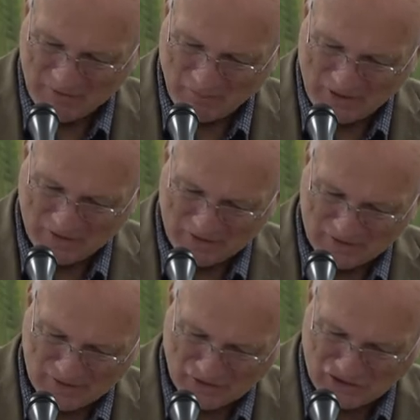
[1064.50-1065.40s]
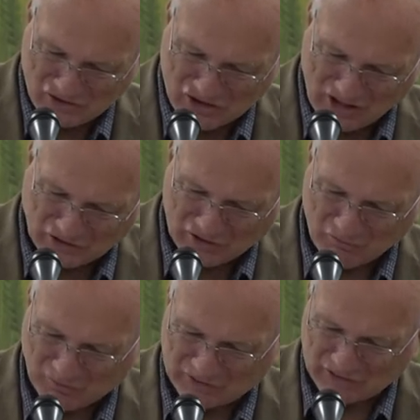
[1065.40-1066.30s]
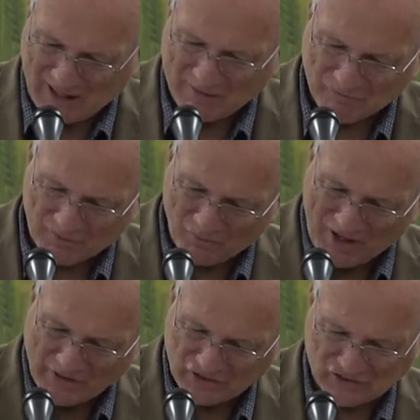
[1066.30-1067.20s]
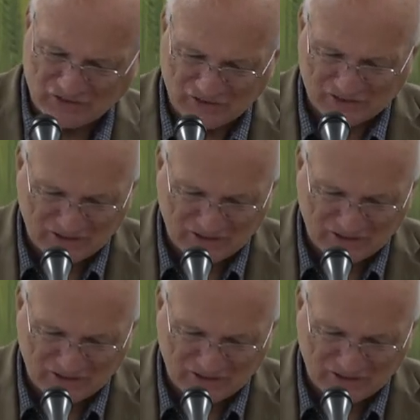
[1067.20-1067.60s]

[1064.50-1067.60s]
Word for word: But the suggestion was not for righteousness'